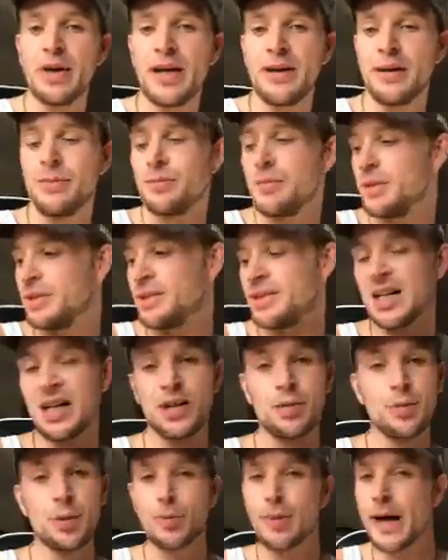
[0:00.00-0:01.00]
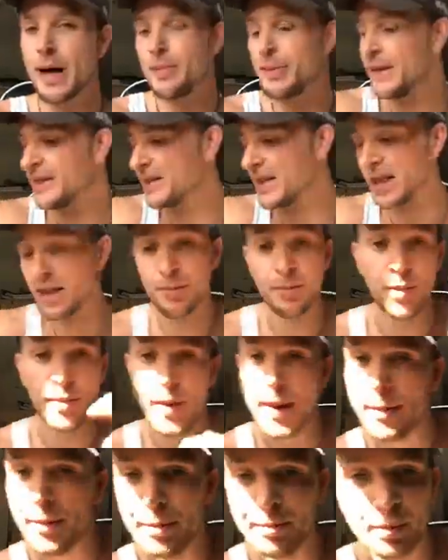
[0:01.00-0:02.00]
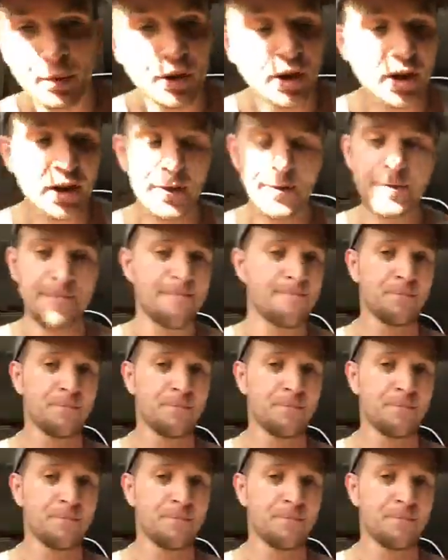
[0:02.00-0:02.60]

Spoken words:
Let them, tell them about me. Tell them about my book.